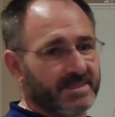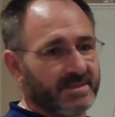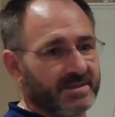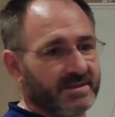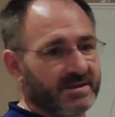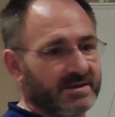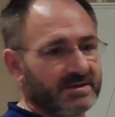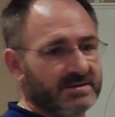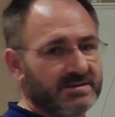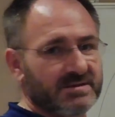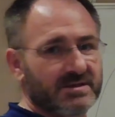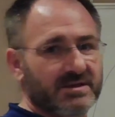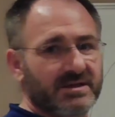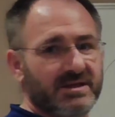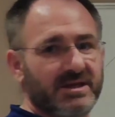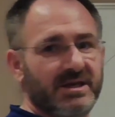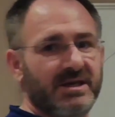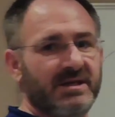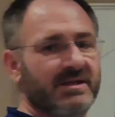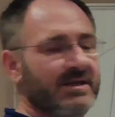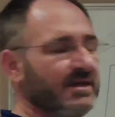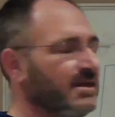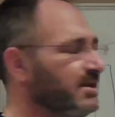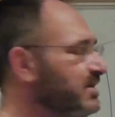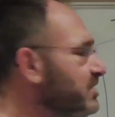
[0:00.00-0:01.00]
That's the
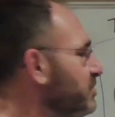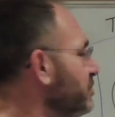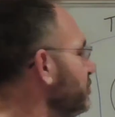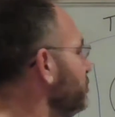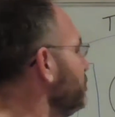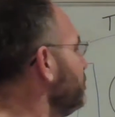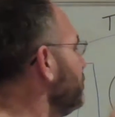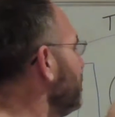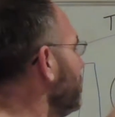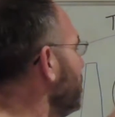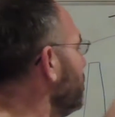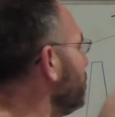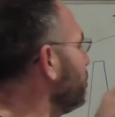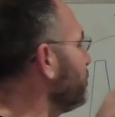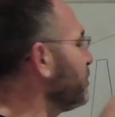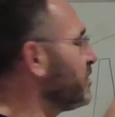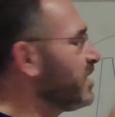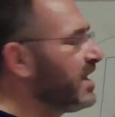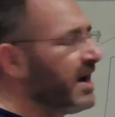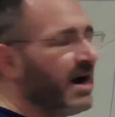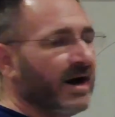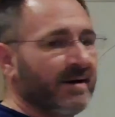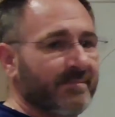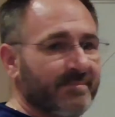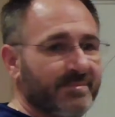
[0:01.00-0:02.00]
key, they do
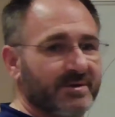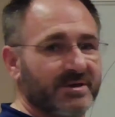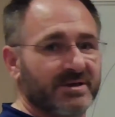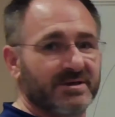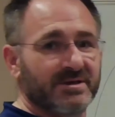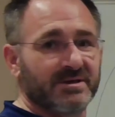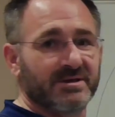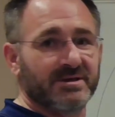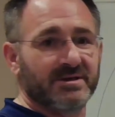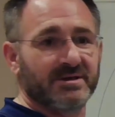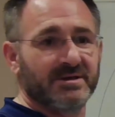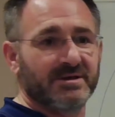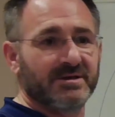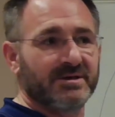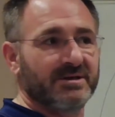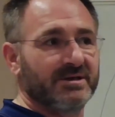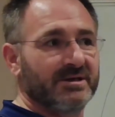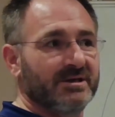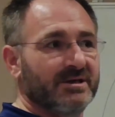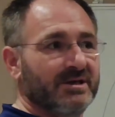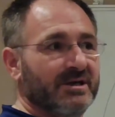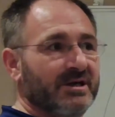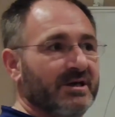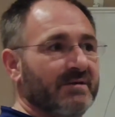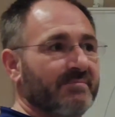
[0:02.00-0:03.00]
overlap.
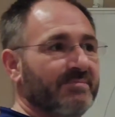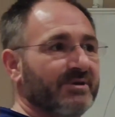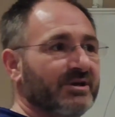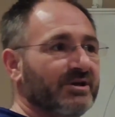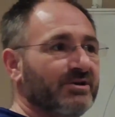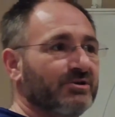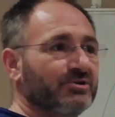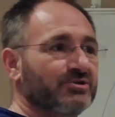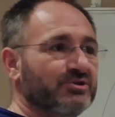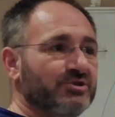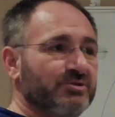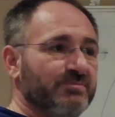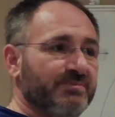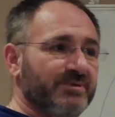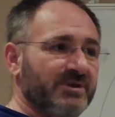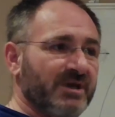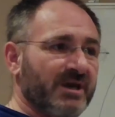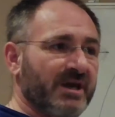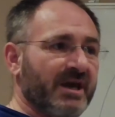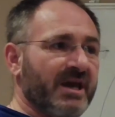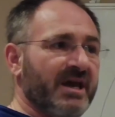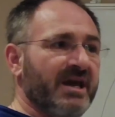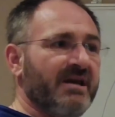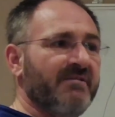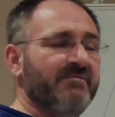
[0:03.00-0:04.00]
Because there'll
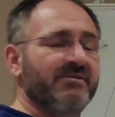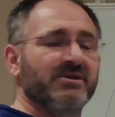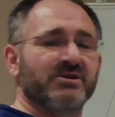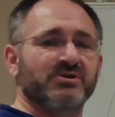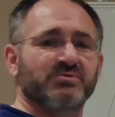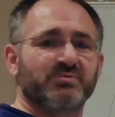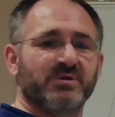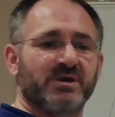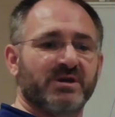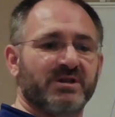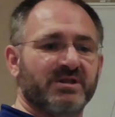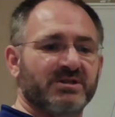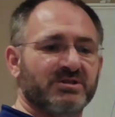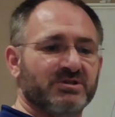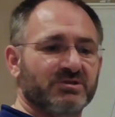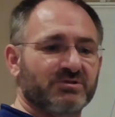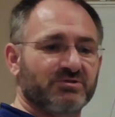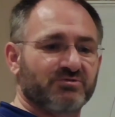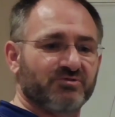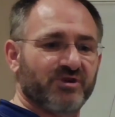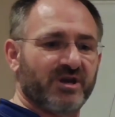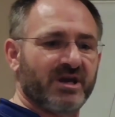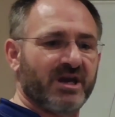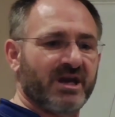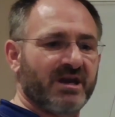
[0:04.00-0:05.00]
be areas where there's
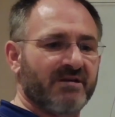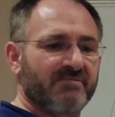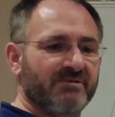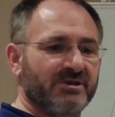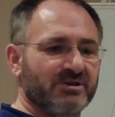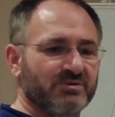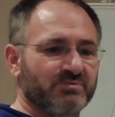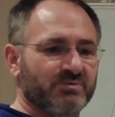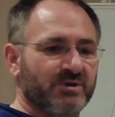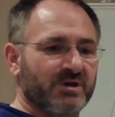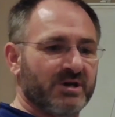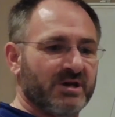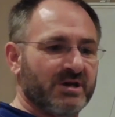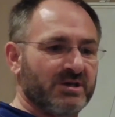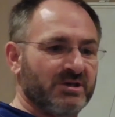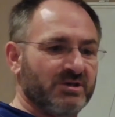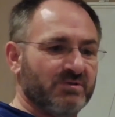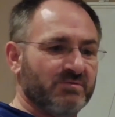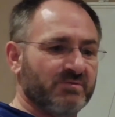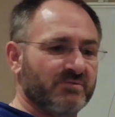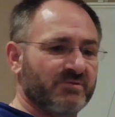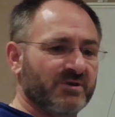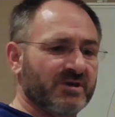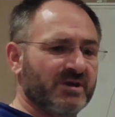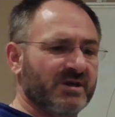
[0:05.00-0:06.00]
grey areas where
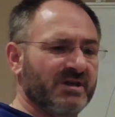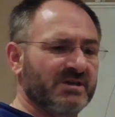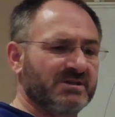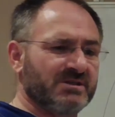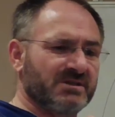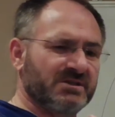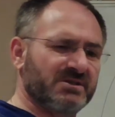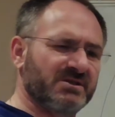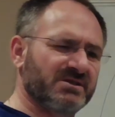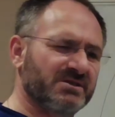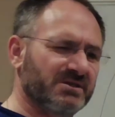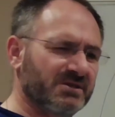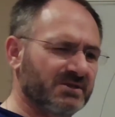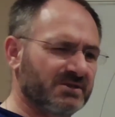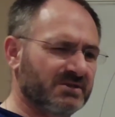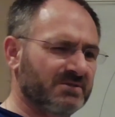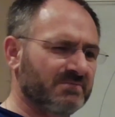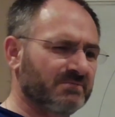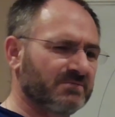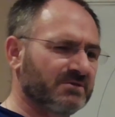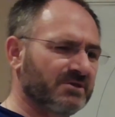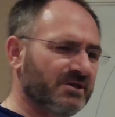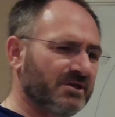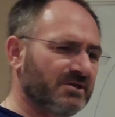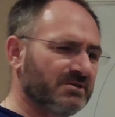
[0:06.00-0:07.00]
you would think, is this a
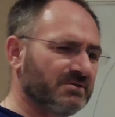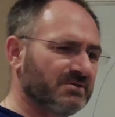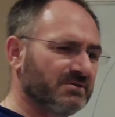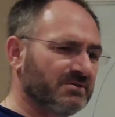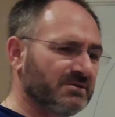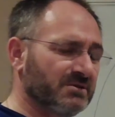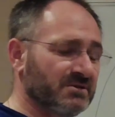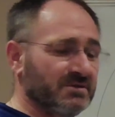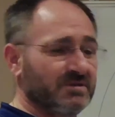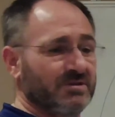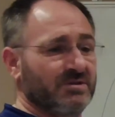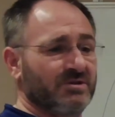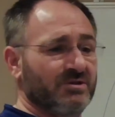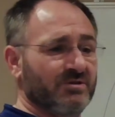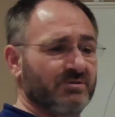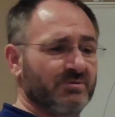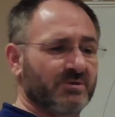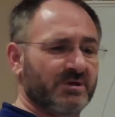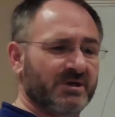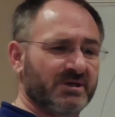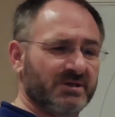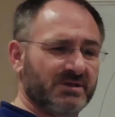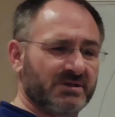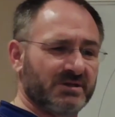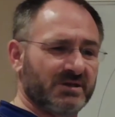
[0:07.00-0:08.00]
system test? Is this a
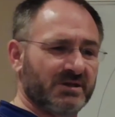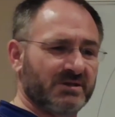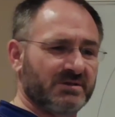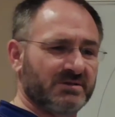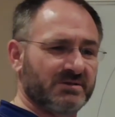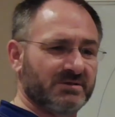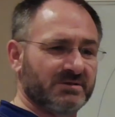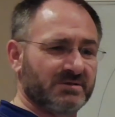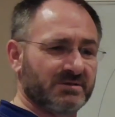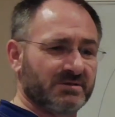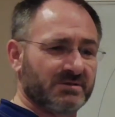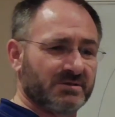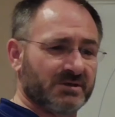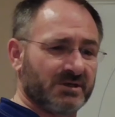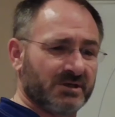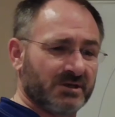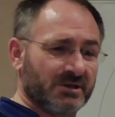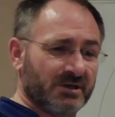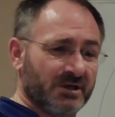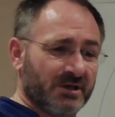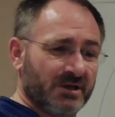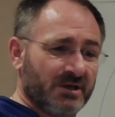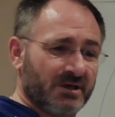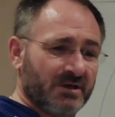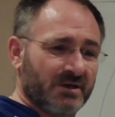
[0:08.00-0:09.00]
UI test? Is this a
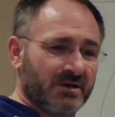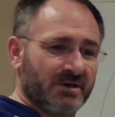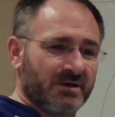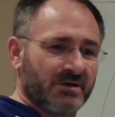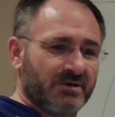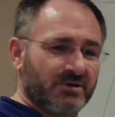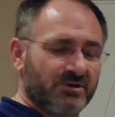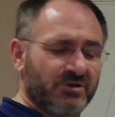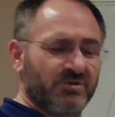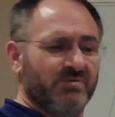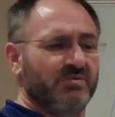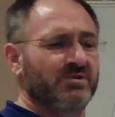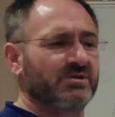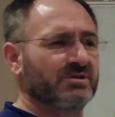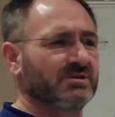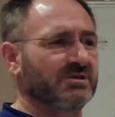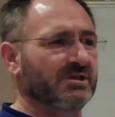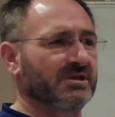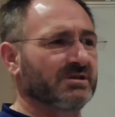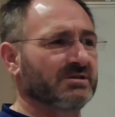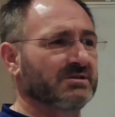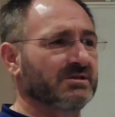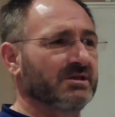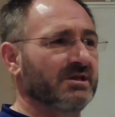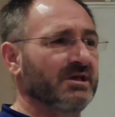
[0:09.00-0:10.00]
unit
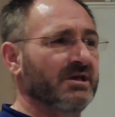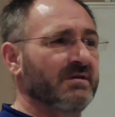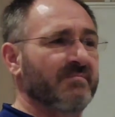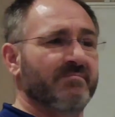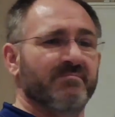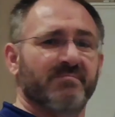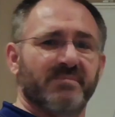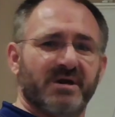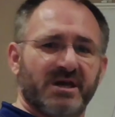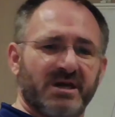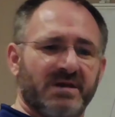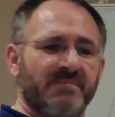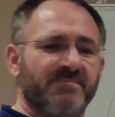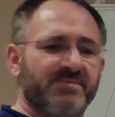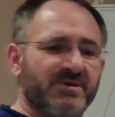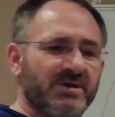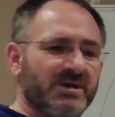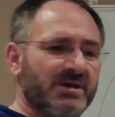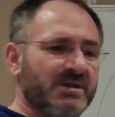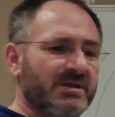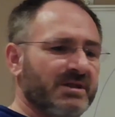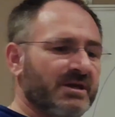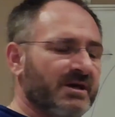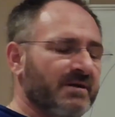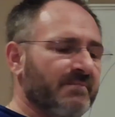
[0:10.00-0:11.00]
test? It may
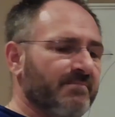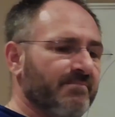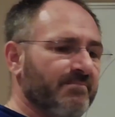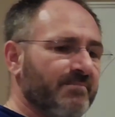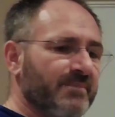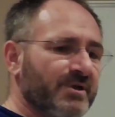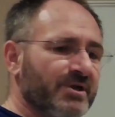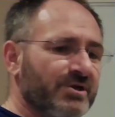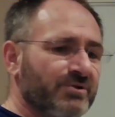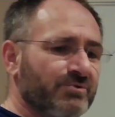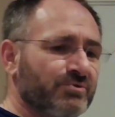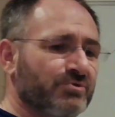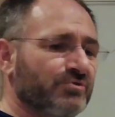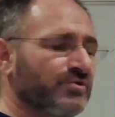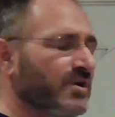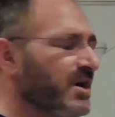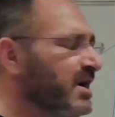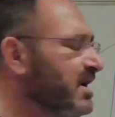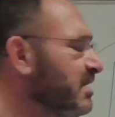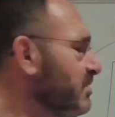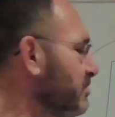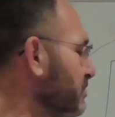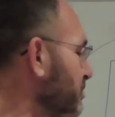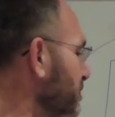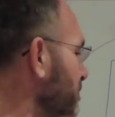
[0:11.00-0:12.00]
be in that middle
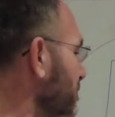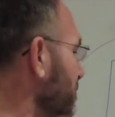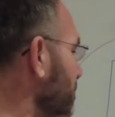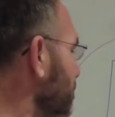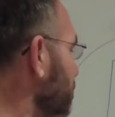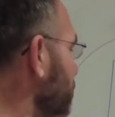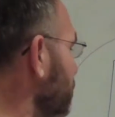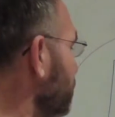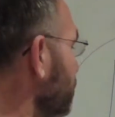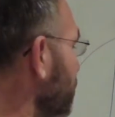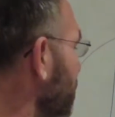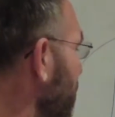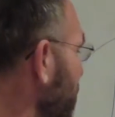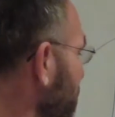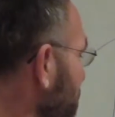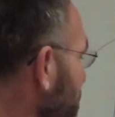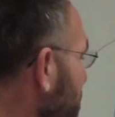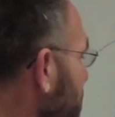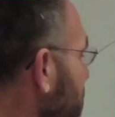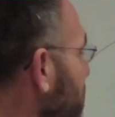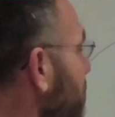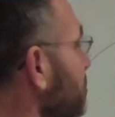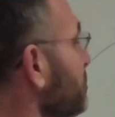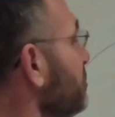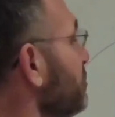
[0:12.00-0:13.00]
ground. So we
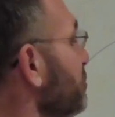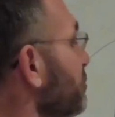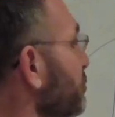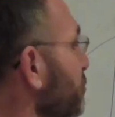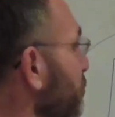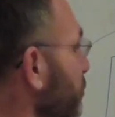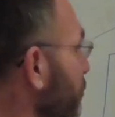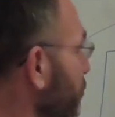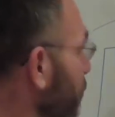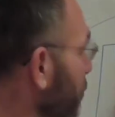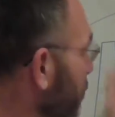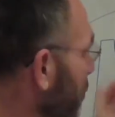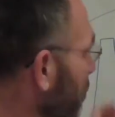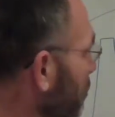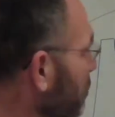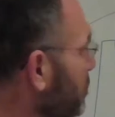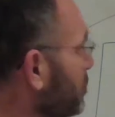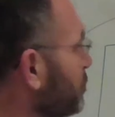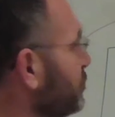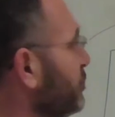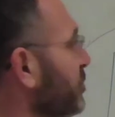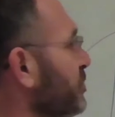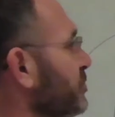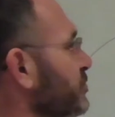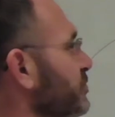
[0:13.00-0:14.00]
can go
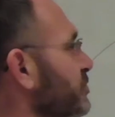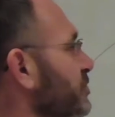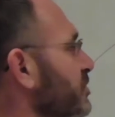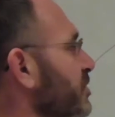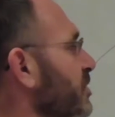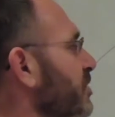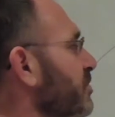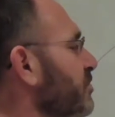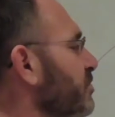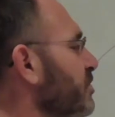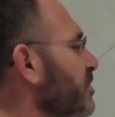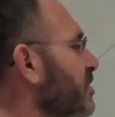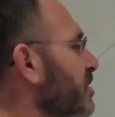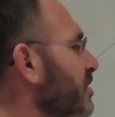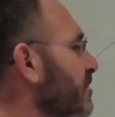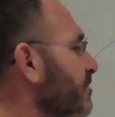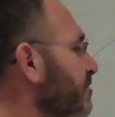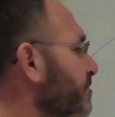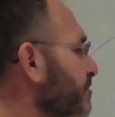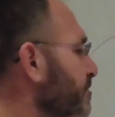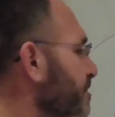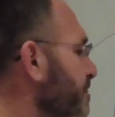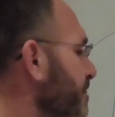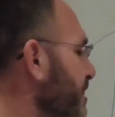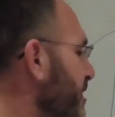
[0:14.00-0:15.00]
across the whole
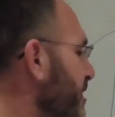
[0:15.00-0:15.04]
lot.